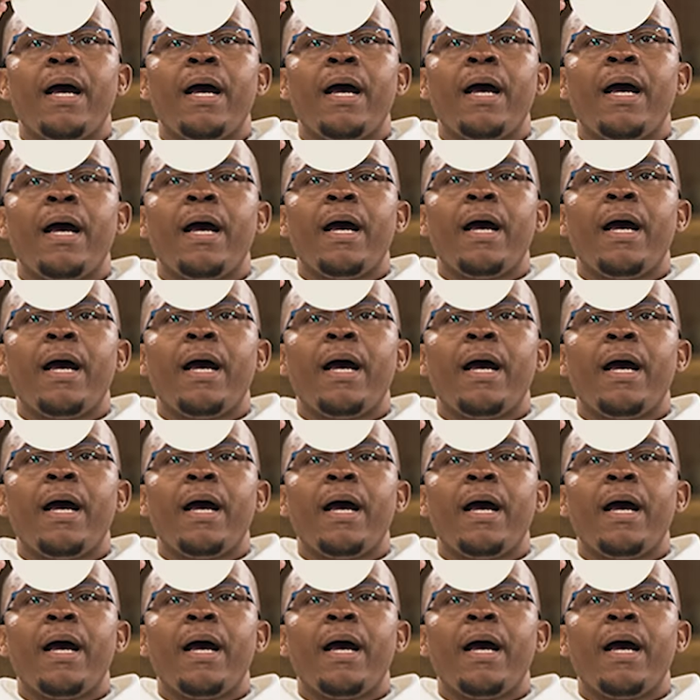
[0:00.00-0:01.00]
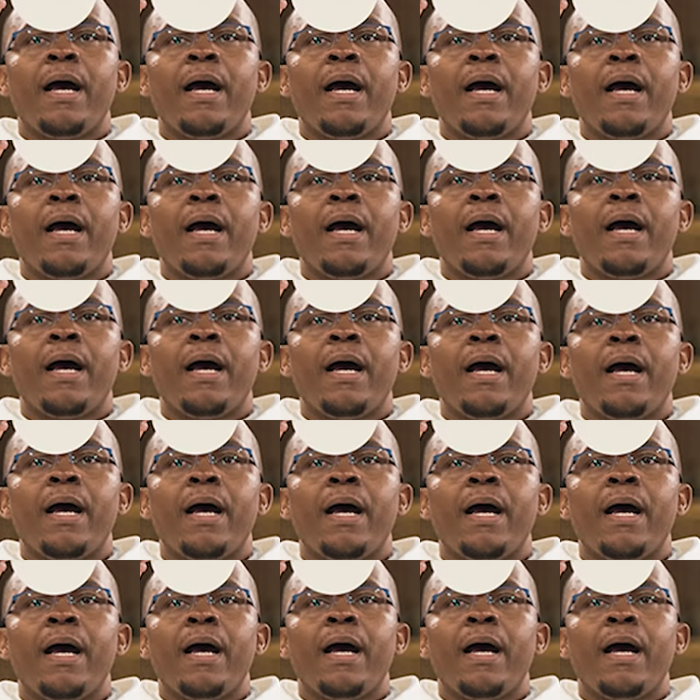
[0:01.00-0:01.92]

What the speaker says: (no one is talking)